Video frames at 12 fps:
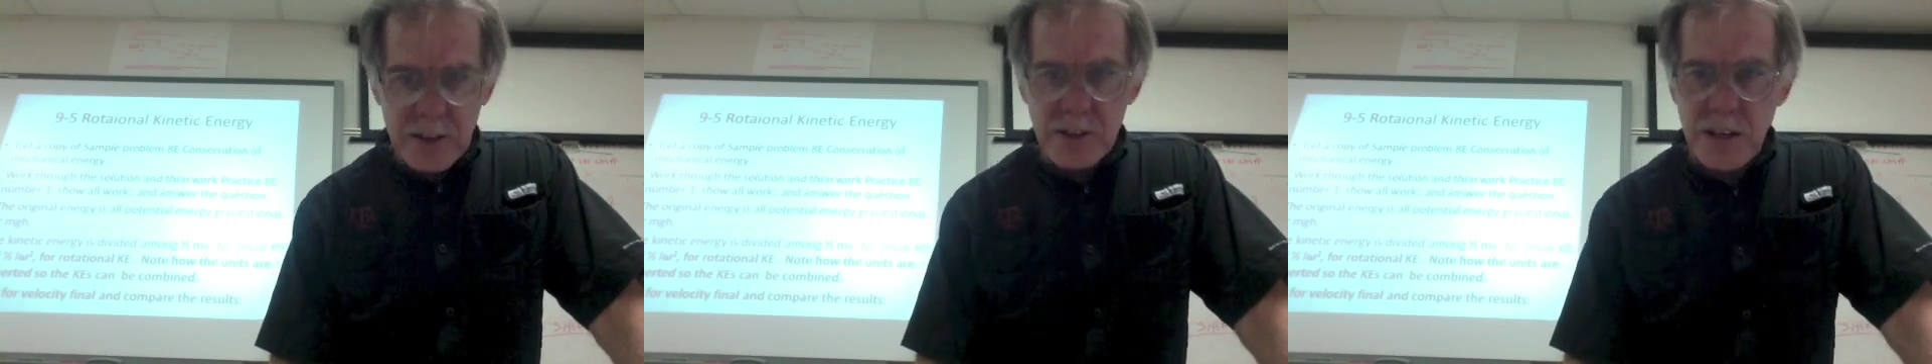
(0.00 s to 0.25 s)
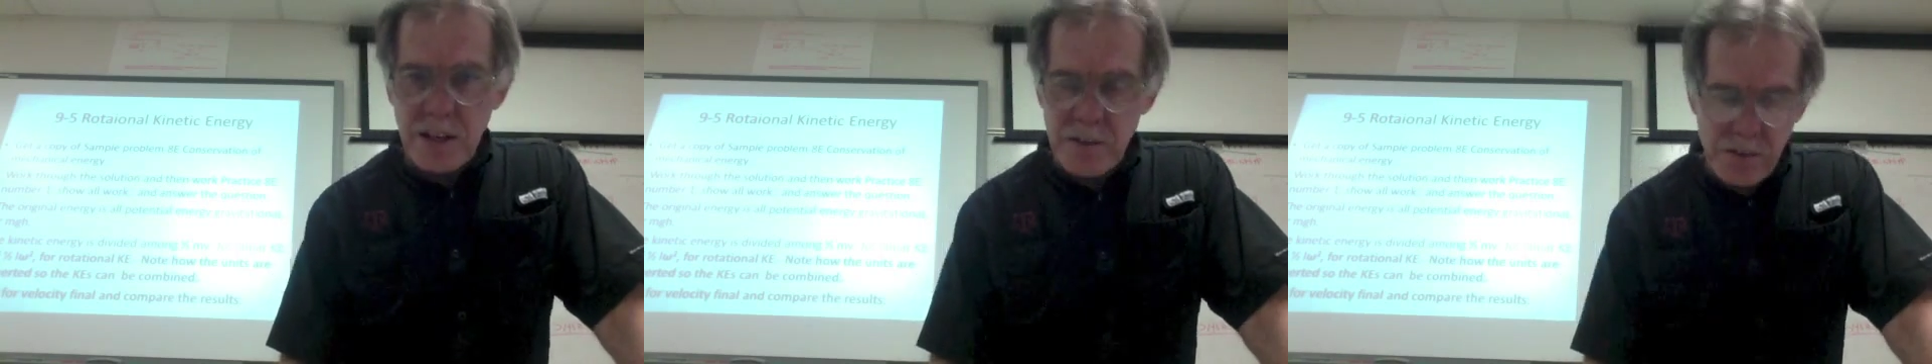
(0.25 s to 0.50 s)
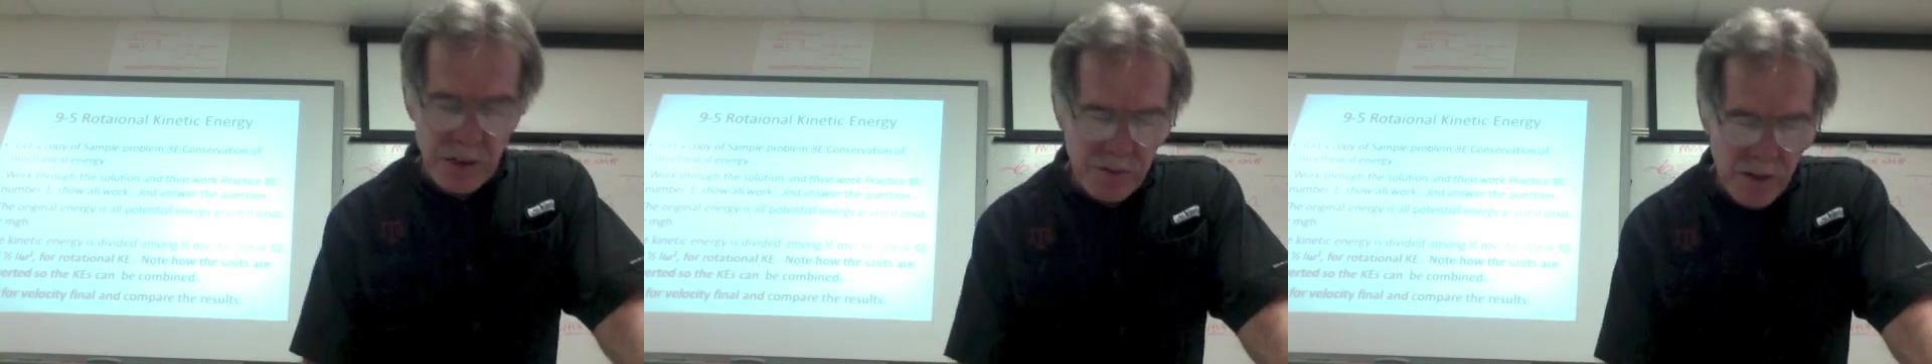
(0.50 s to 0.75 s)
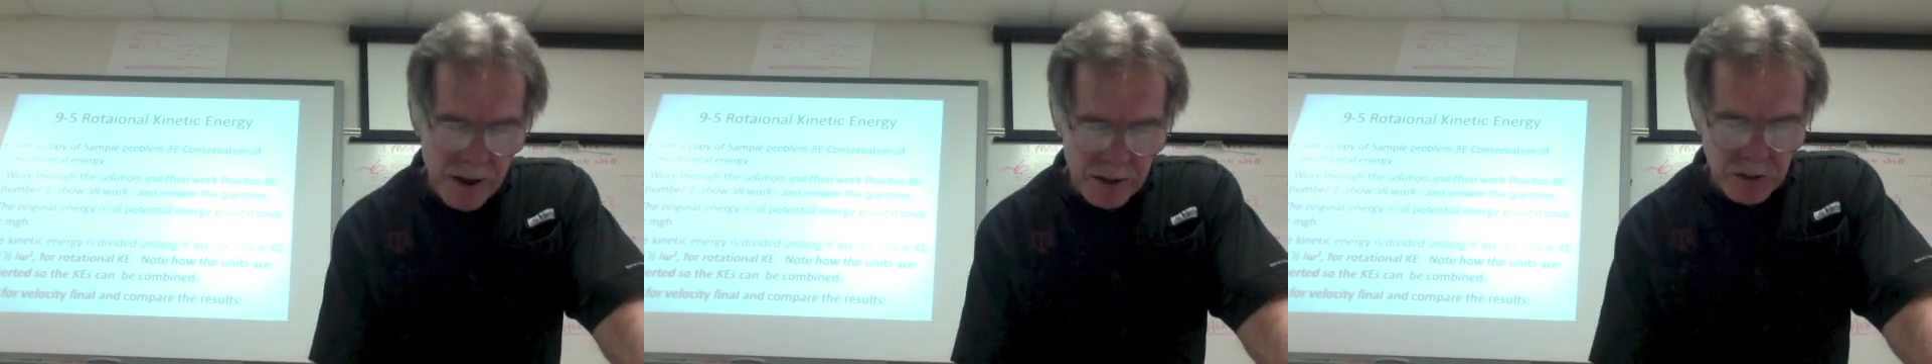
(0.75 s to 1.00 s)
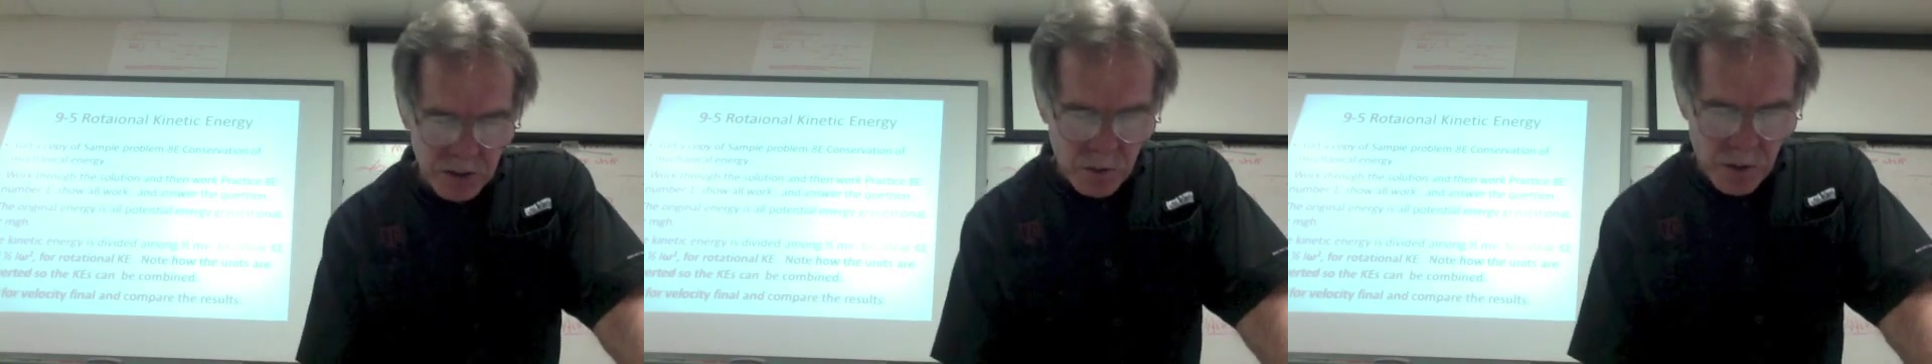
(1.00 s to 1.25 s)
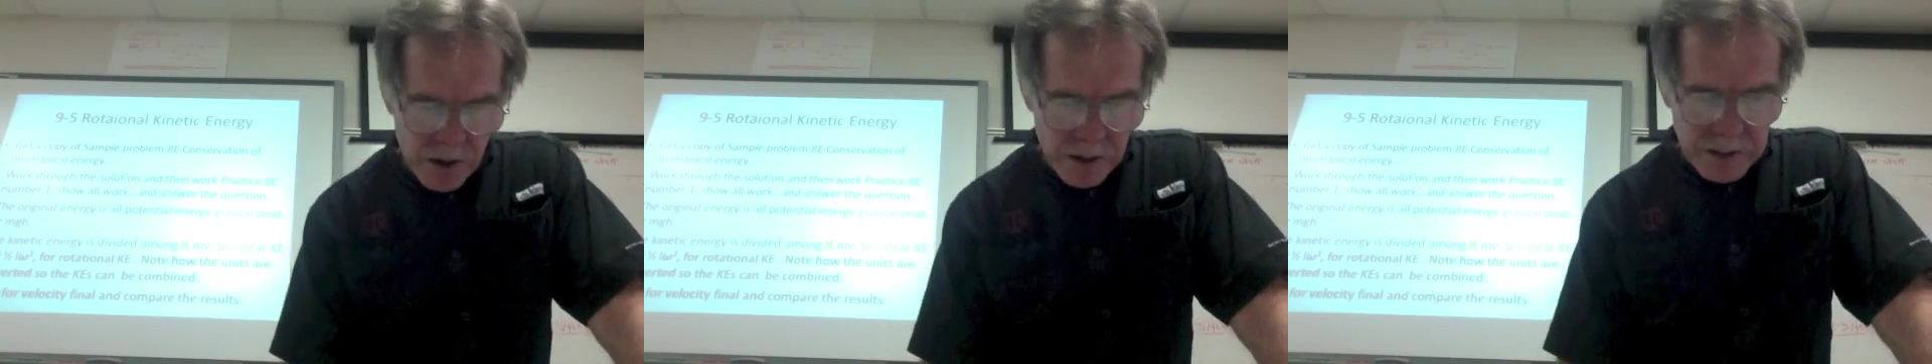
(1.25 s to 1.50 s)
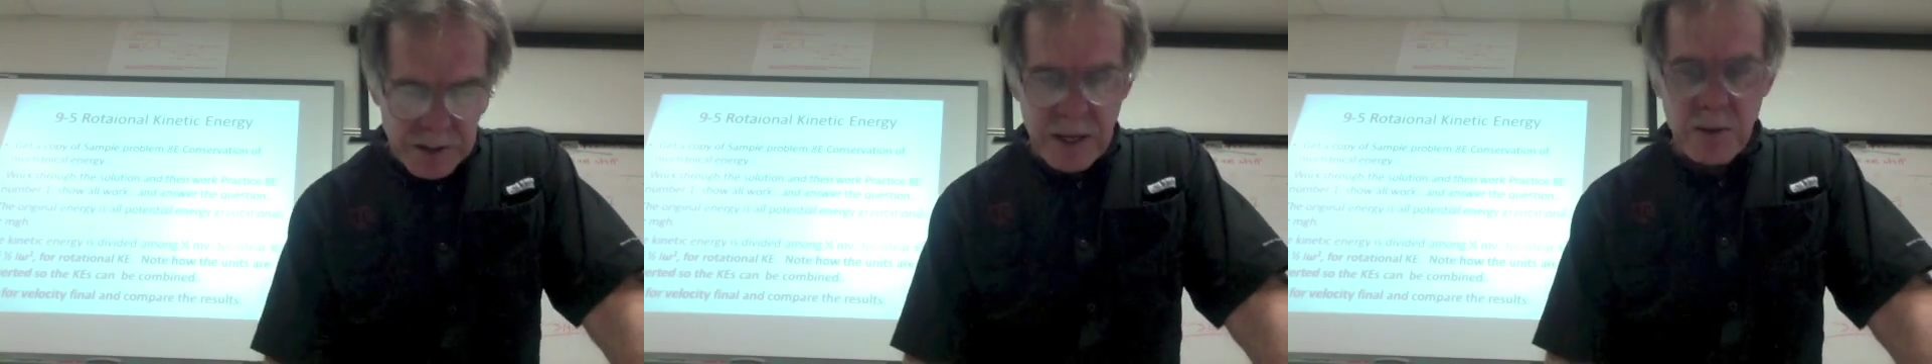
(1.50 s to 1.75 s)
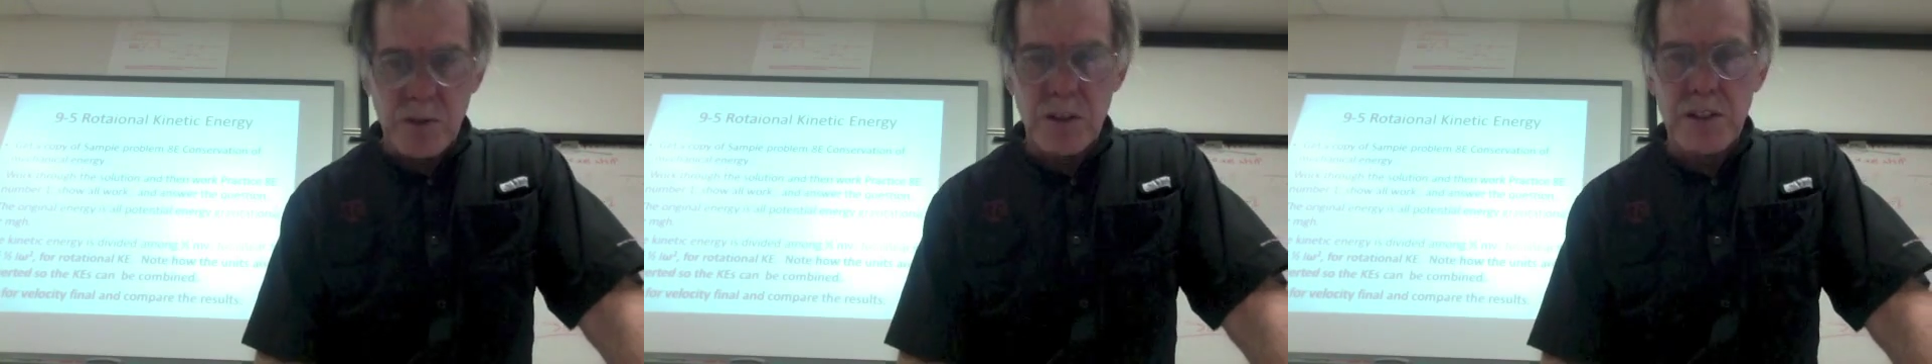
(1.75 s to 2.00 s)
you see that v final squared is
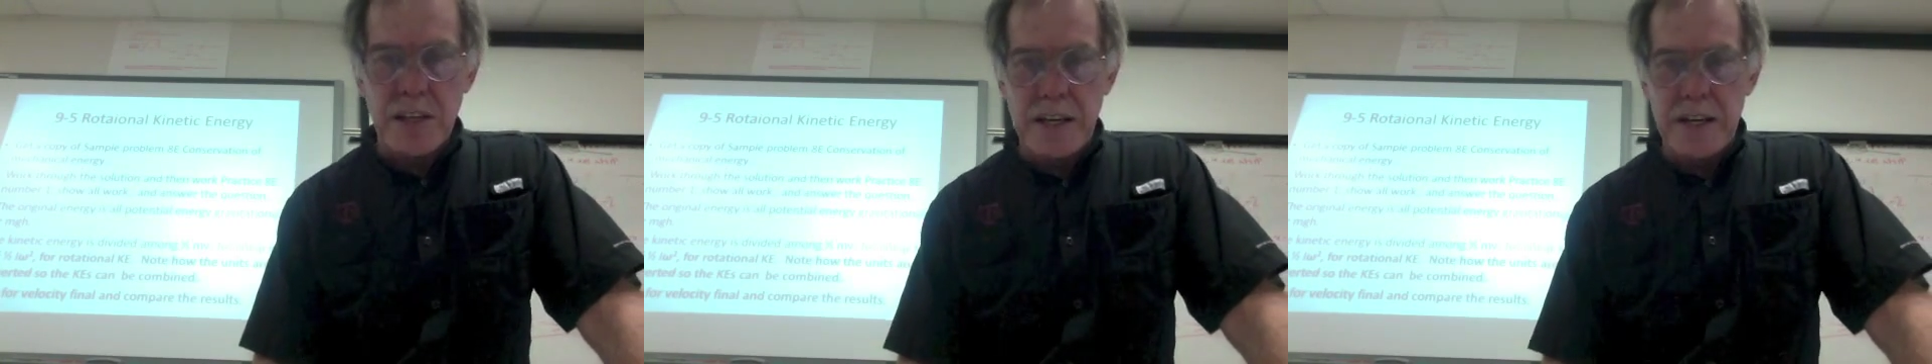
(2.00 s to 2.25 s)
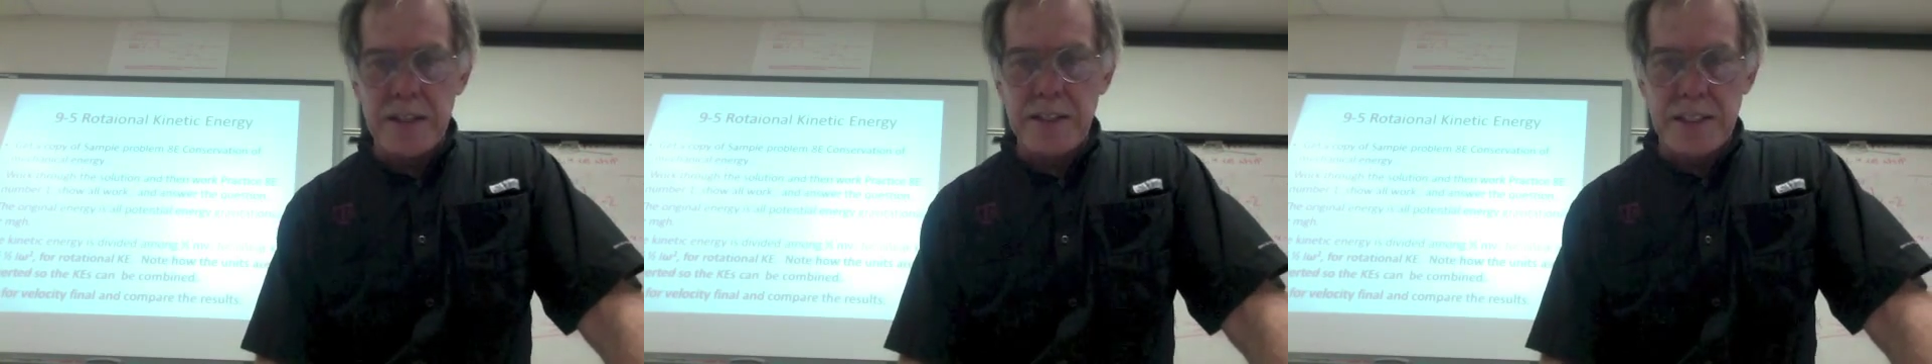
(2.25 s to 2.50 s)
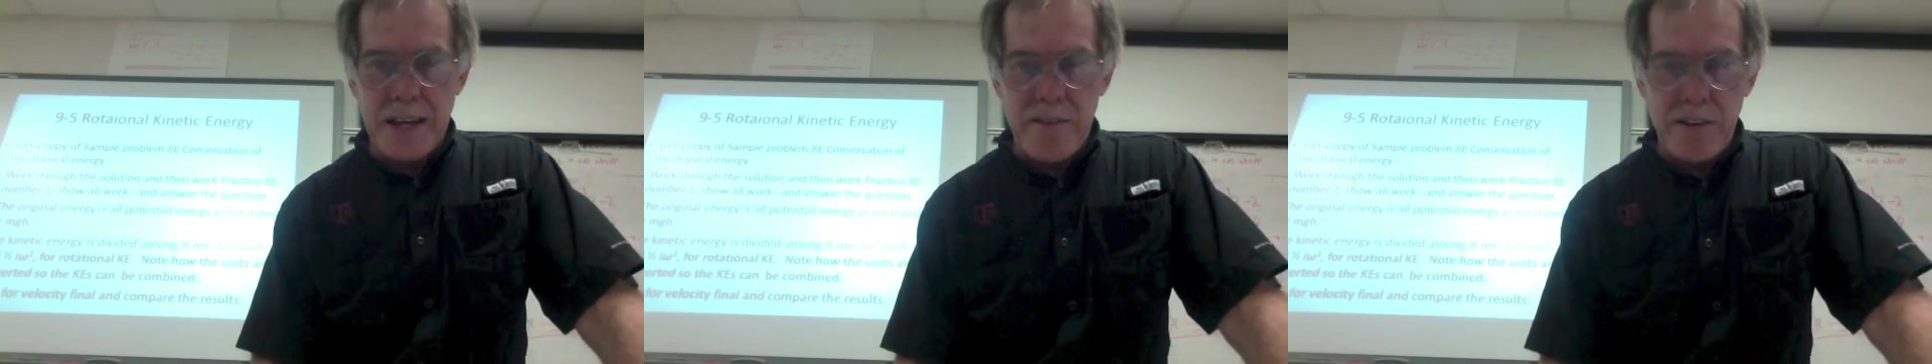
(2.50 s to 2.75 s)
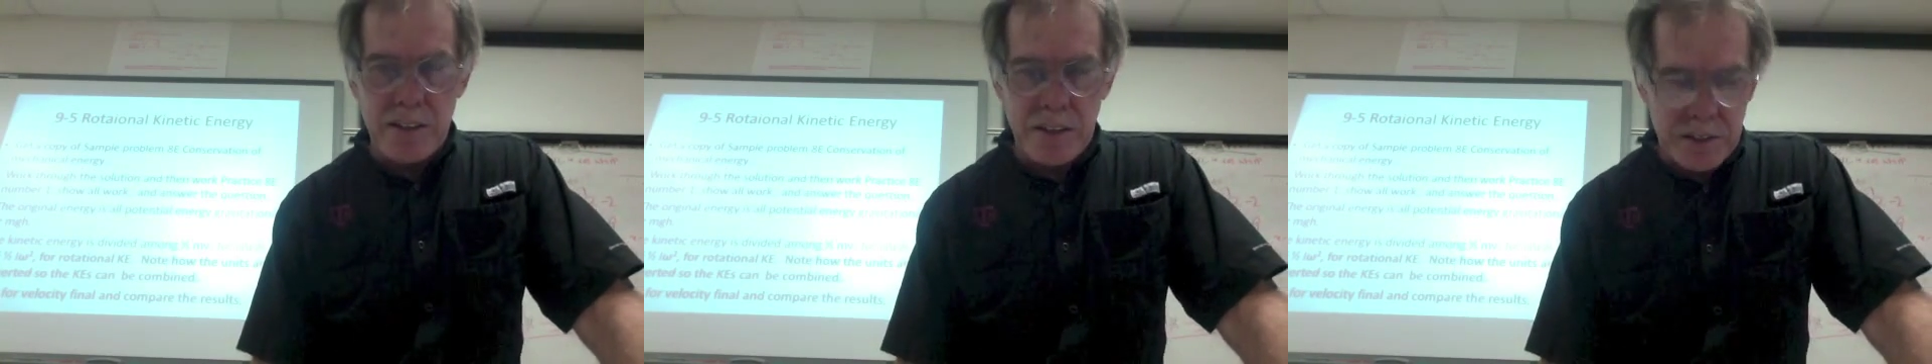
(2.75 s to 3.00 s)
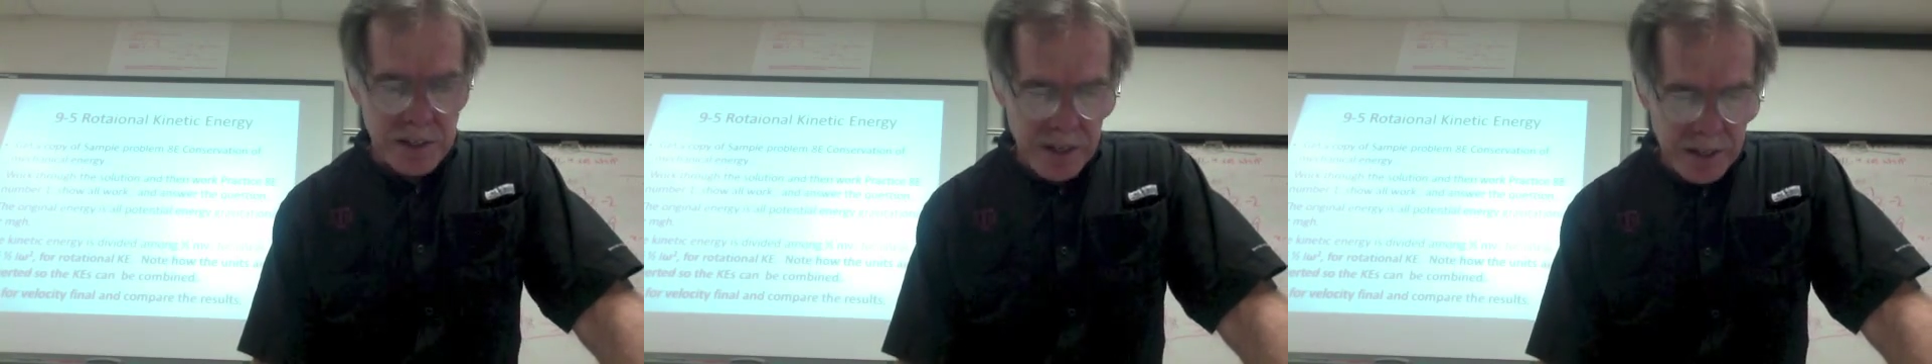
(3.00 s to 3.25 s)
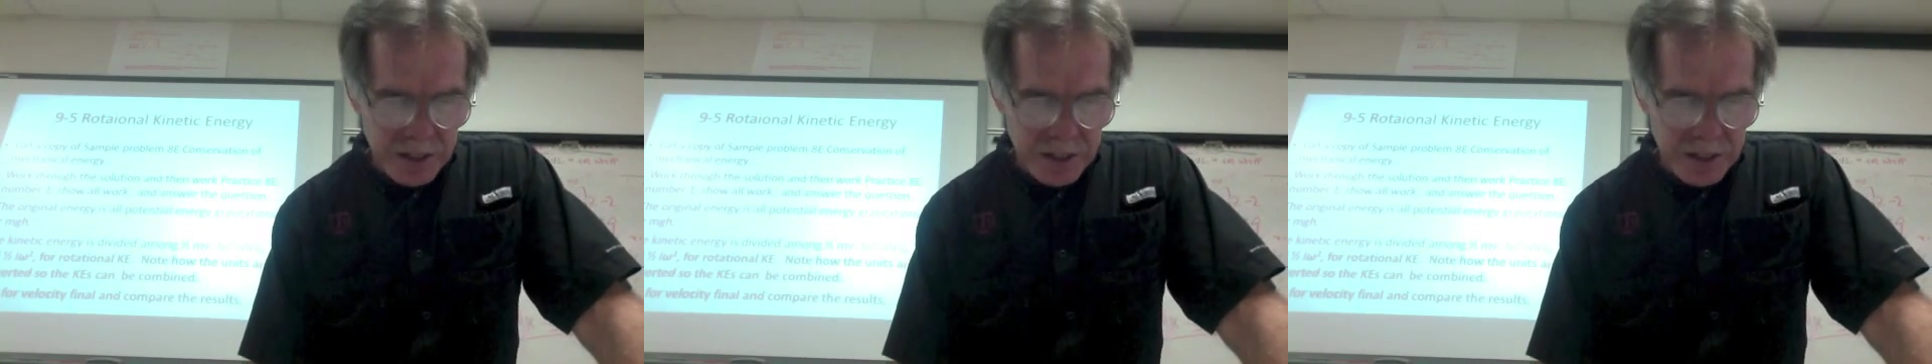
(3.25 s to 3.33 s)
equal to 10/7